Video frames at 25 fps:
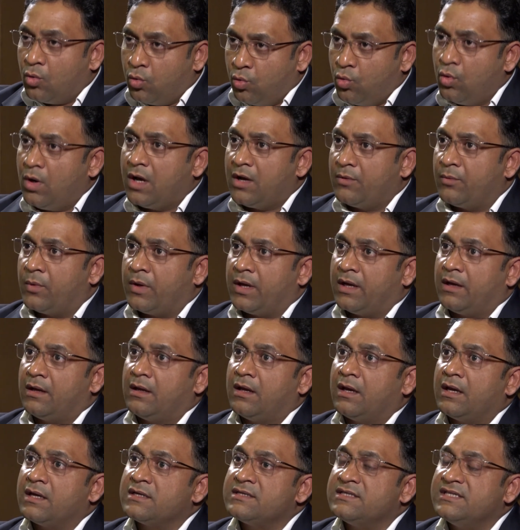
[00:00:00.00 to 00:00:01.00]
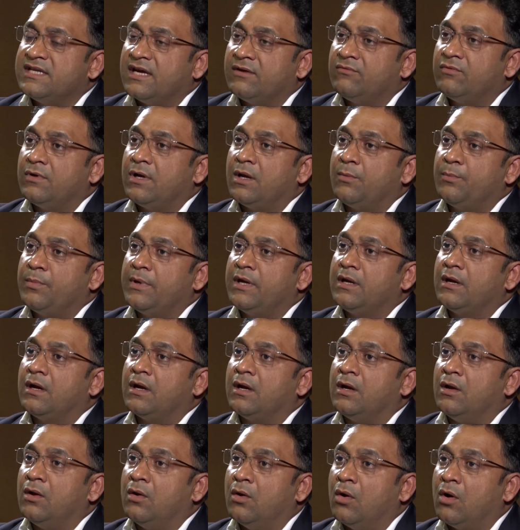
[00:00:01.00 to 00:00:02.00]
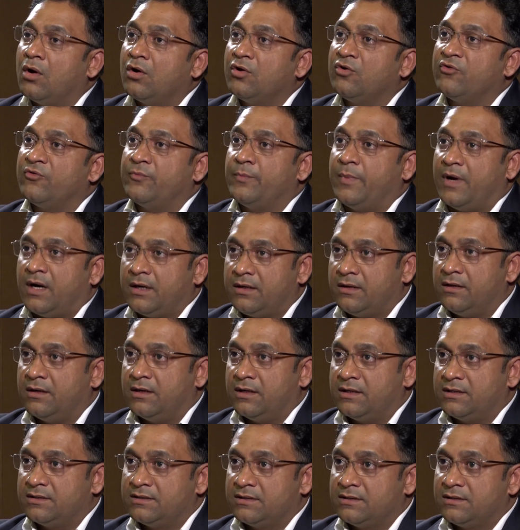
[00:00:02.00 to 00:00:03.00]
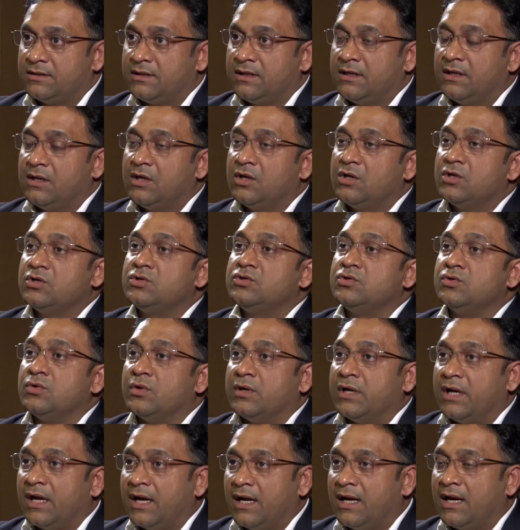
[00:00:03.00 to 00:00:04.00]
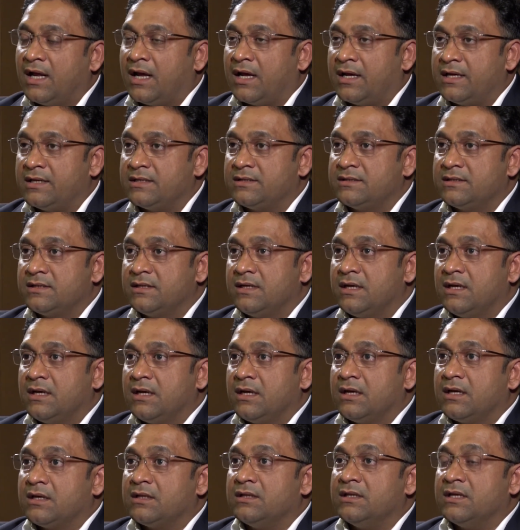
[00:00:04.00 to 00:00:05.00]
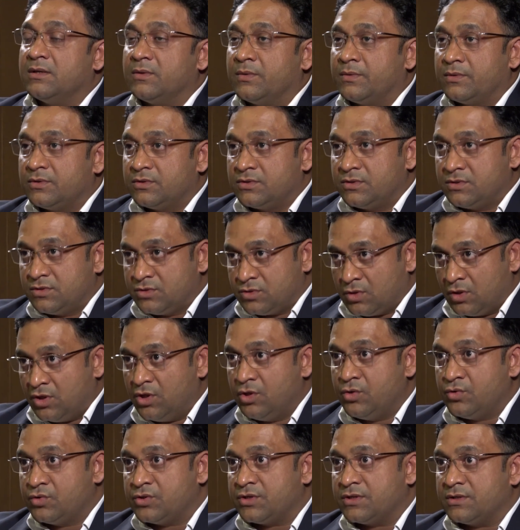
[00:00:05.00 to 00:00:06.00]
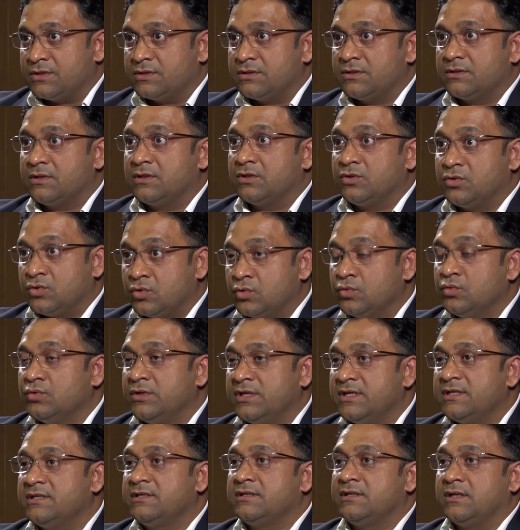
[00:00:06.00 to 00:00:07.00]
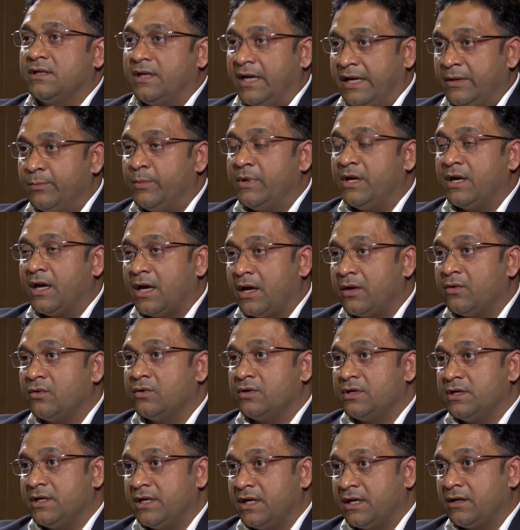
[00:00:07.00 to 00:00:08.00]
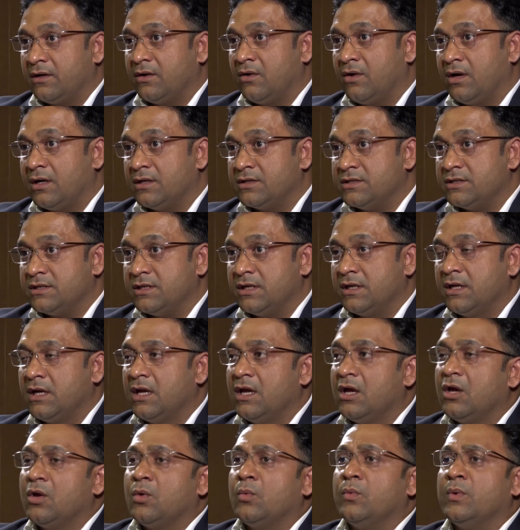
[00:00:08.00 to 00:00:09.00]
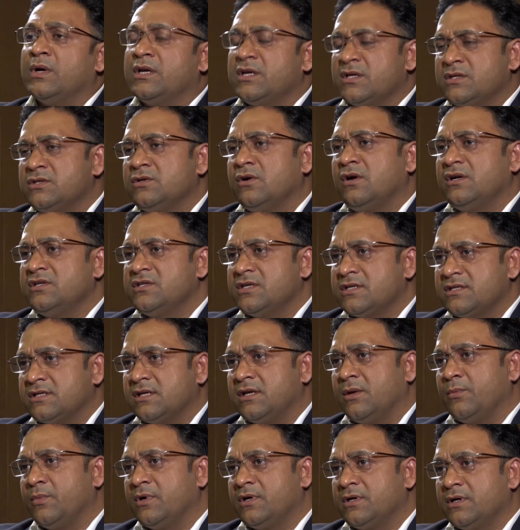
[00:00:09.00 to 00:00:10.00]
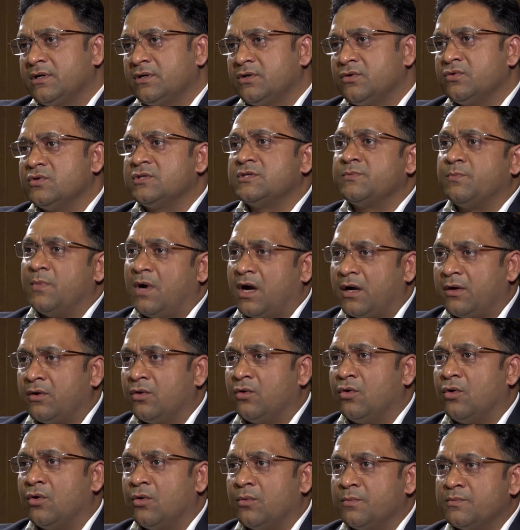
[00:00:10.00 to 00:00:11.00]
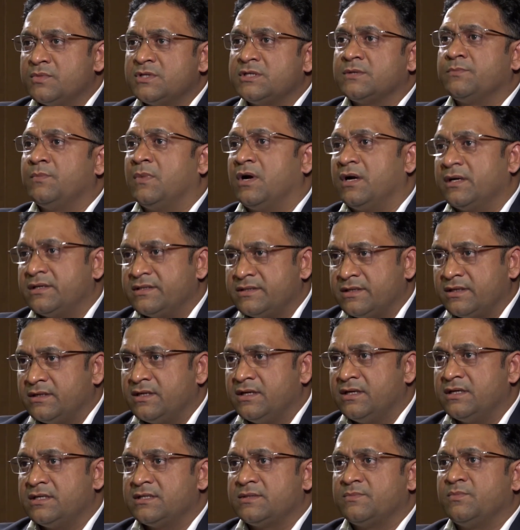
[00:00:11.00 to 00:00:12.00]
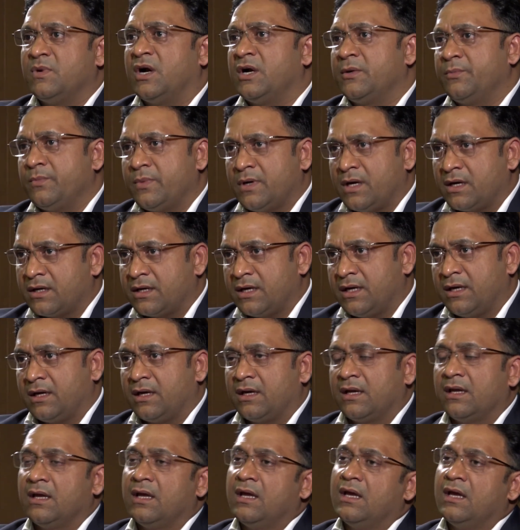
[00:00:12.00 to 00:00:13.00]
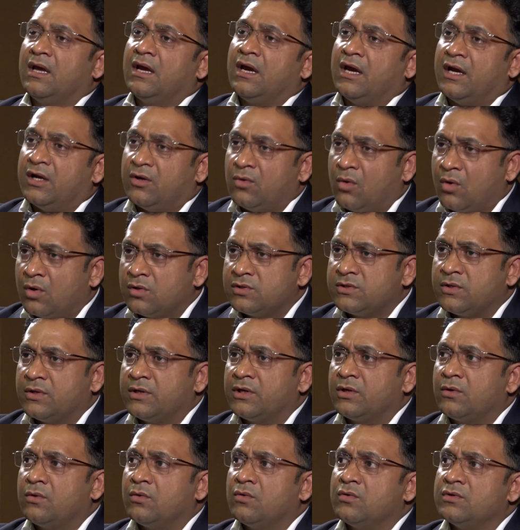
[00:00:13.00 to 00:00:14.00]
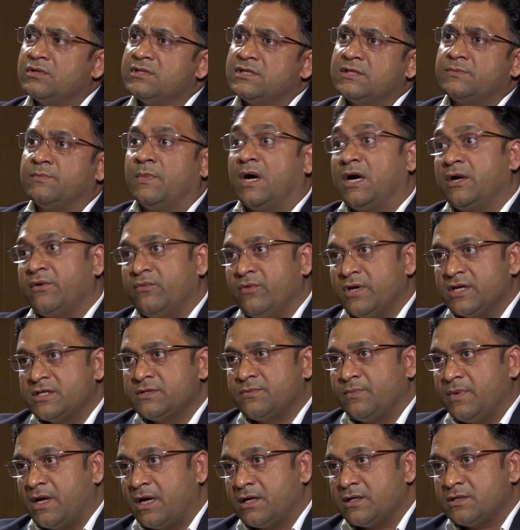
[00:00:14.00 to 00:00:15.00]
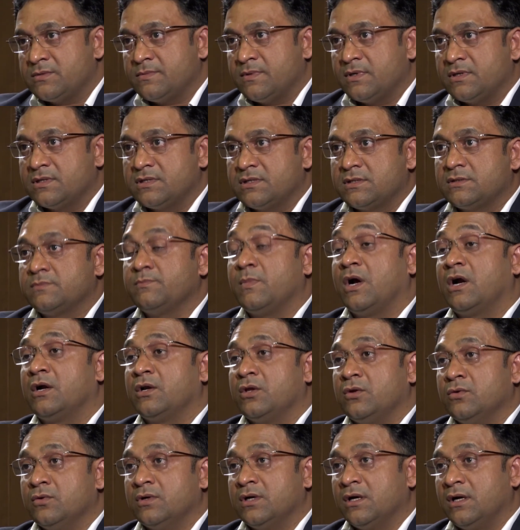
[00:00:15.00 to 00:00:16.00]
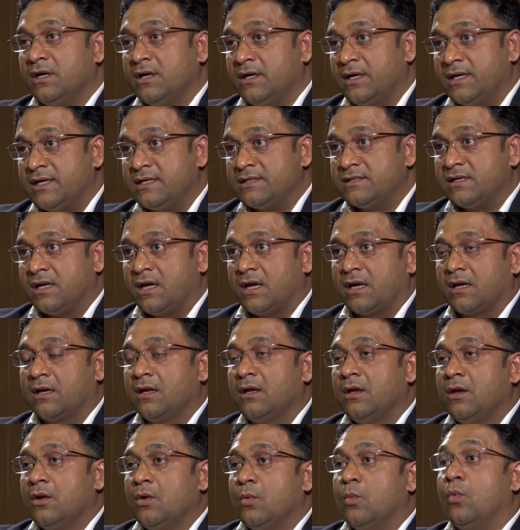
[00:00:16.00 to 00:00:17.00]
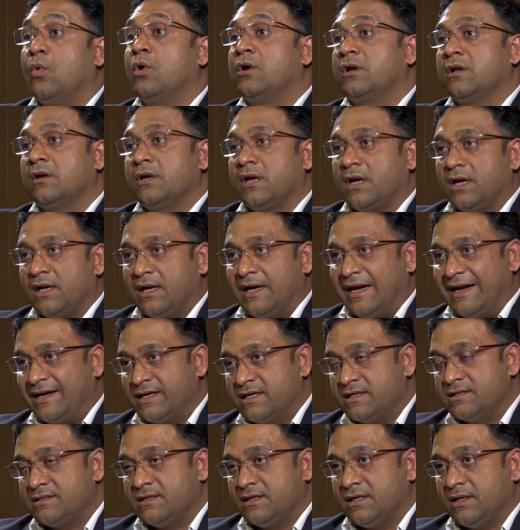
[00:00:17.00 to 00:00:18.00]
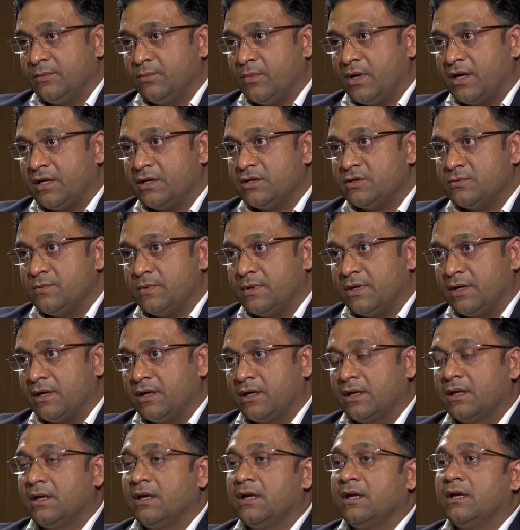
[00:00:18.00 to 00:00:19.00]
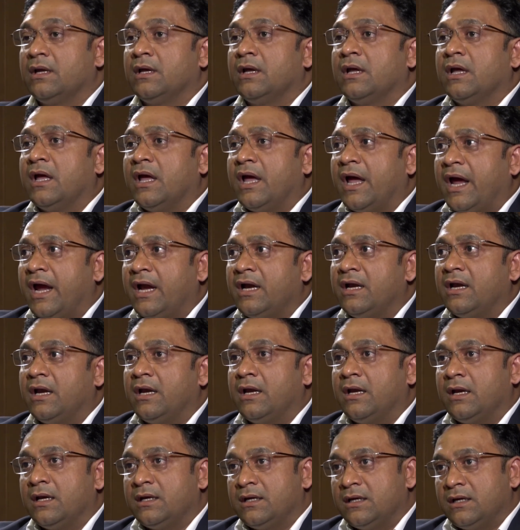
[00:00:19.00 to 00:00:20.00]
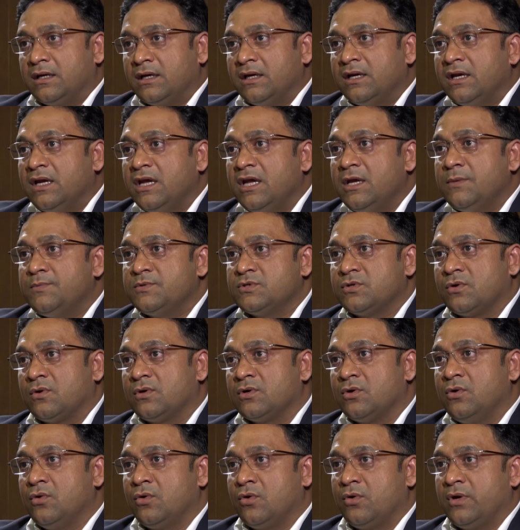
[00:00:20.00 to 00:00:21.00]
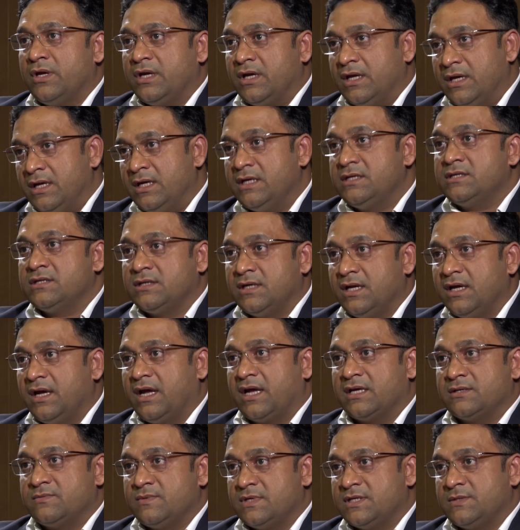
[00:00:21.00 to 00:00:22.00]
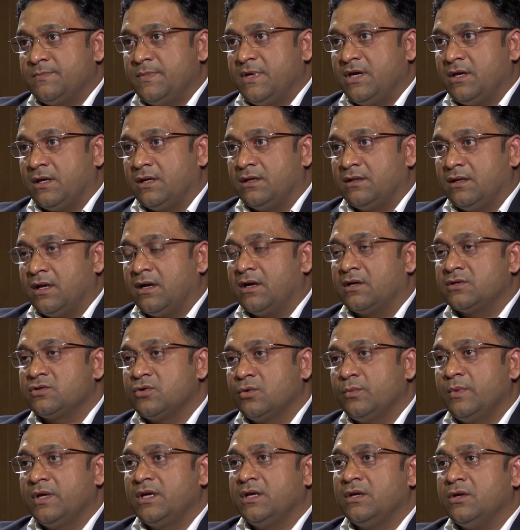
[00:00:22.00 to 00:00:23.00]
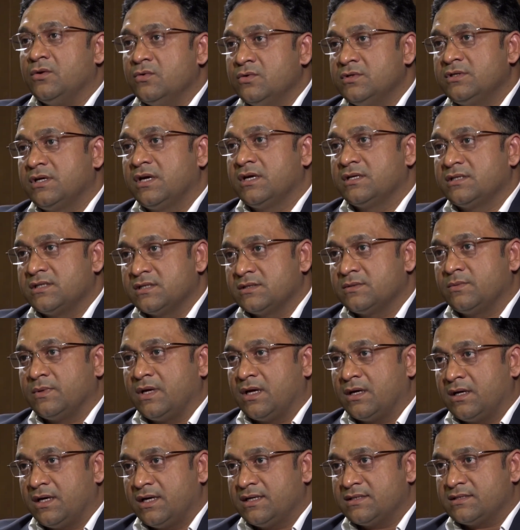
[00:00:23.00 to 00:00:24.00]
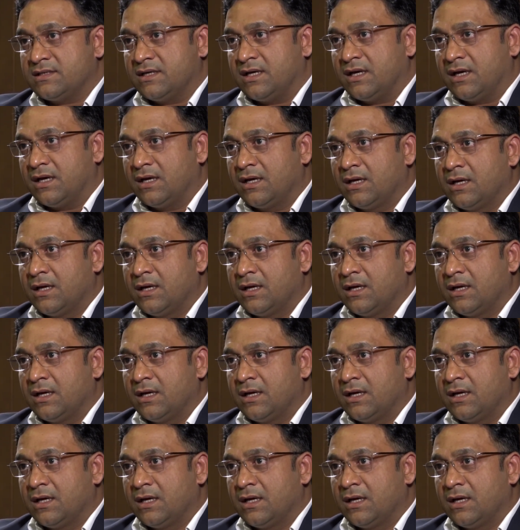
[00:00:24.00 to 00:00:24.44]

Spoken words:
Huawei is developing a lot of partners to realize the solutions through this NB-IoT technology, which is not just limited to smart homes, smart cities, smart parking. It also includes smart waste management, smart utilities like water and electricity management. And it keeps on growing each day as we speak. There are so many use cases we are testing.